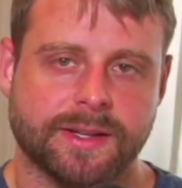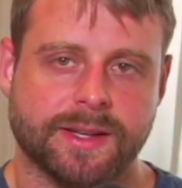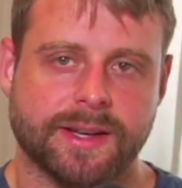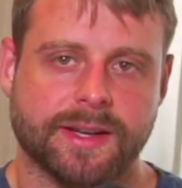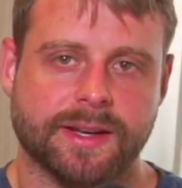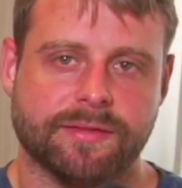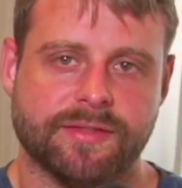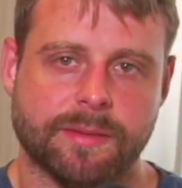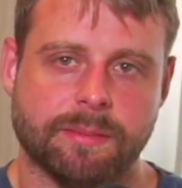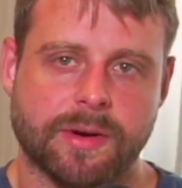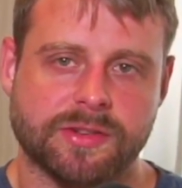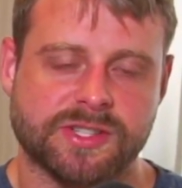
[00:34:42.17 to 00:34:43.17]
getting into
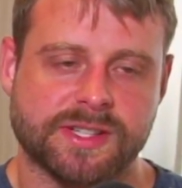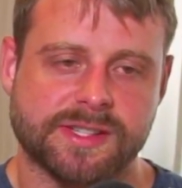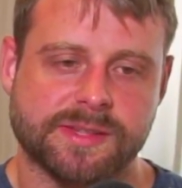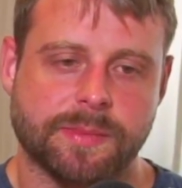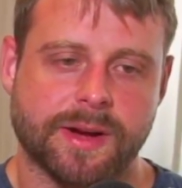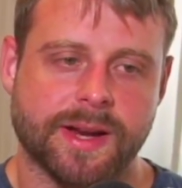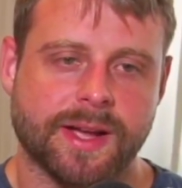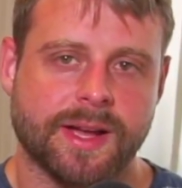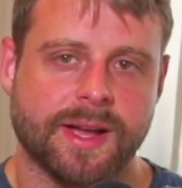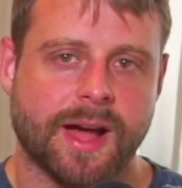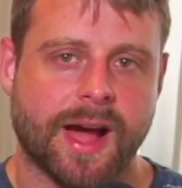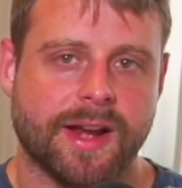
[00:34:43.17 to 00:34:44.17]
definitions, but
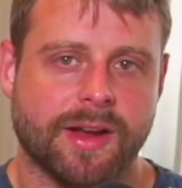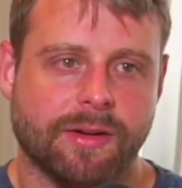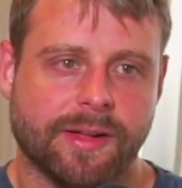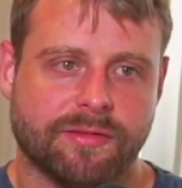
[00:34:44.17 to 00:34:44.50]
I know